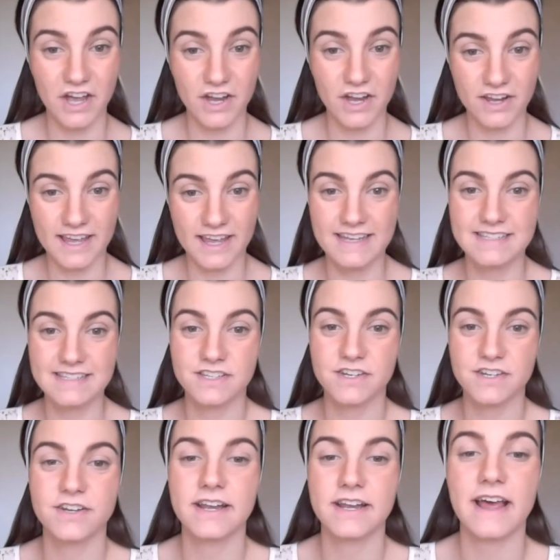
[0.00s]
Okay,
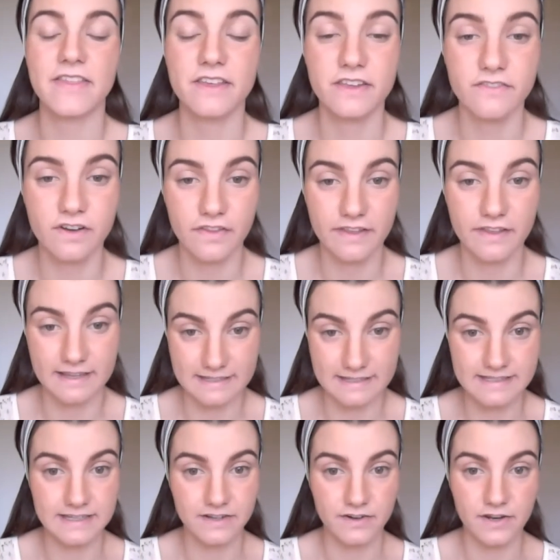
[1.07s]
so now that you've got the
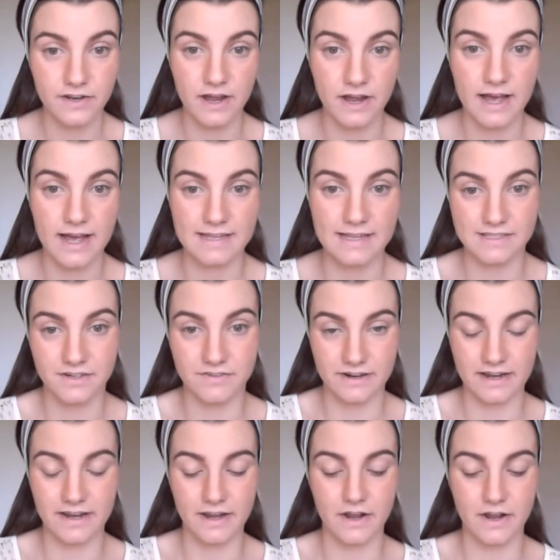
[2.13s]
concealer on your eyes and you're
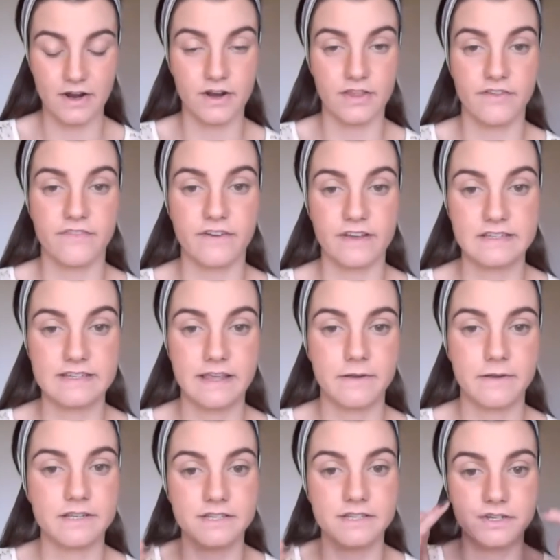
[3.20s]
ready to go, the first thing
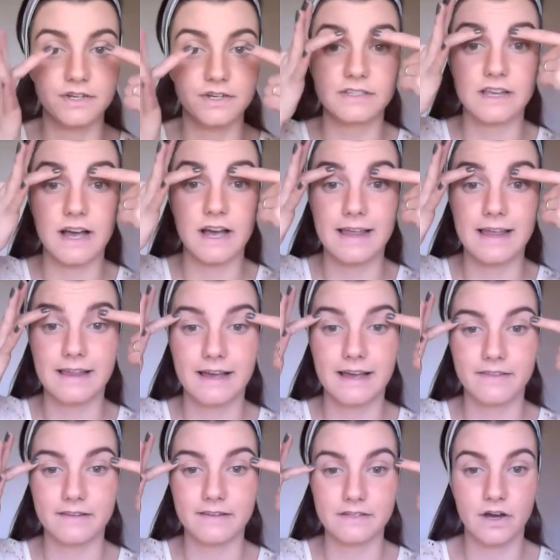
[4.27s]
we do is
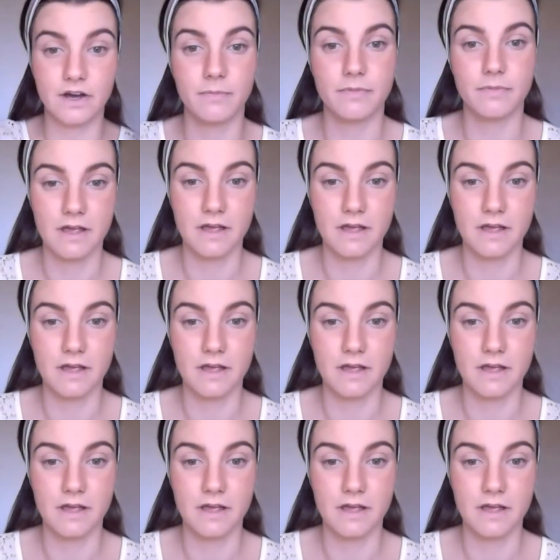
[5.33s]
highlight the top